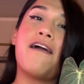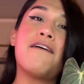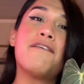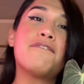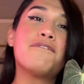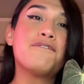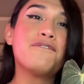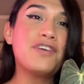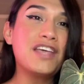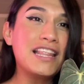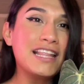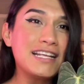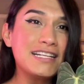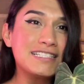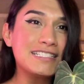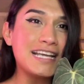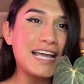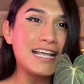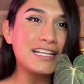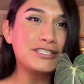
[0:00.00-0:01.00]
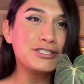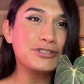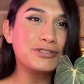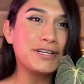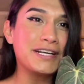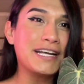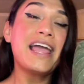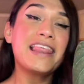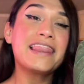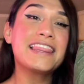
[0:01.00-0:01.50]

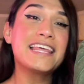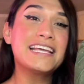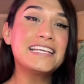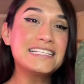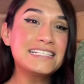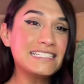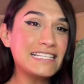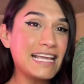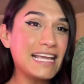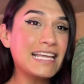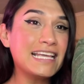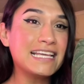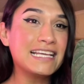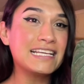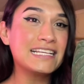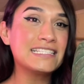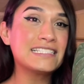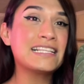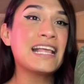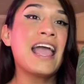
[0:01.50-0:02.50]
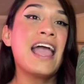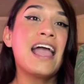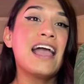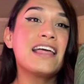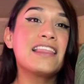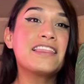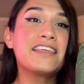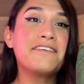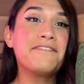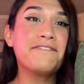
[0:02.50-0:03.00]
philodendron. This is
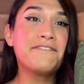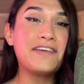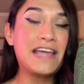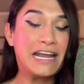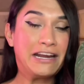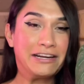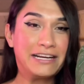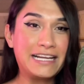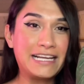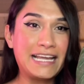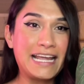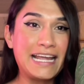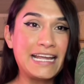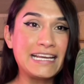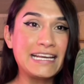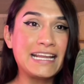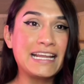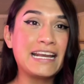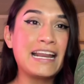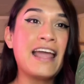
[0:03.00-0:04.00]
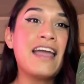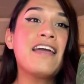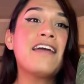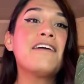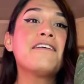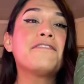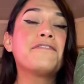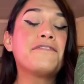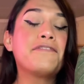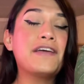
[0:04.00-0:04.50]
the Varigated
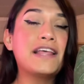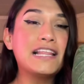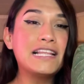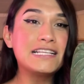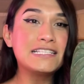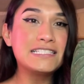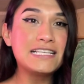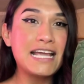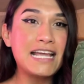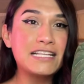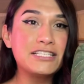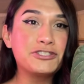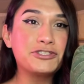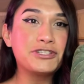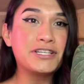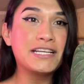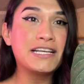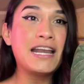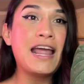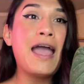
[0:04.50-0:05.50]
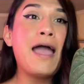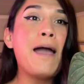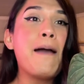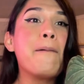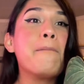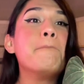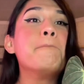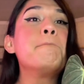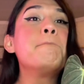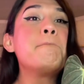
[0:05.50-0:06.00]
Philodendron
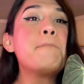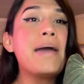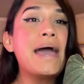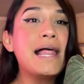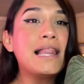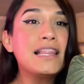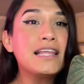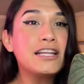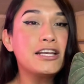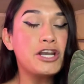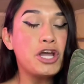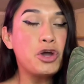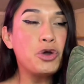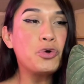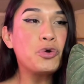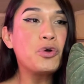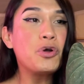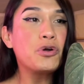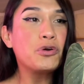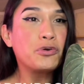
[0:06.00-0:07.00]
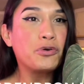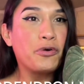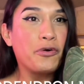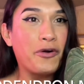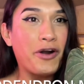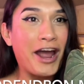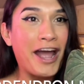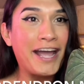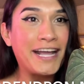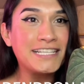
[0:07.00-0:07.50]

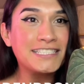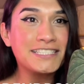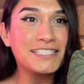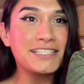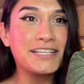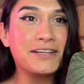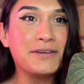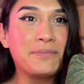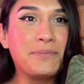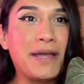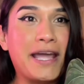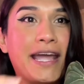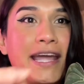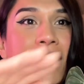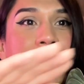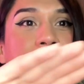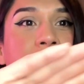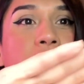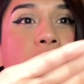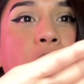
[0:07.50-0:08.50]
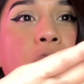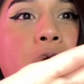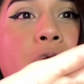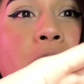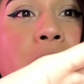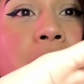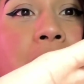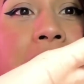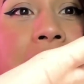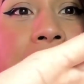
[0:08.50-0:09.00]
Melanochrysm, and oh
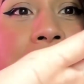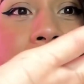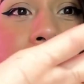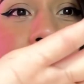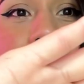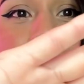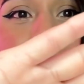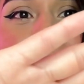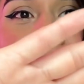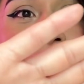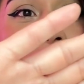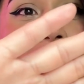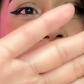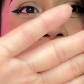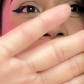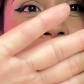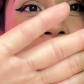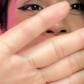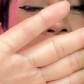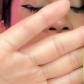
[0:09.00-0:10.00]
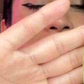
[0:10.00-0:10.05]
my god, look at the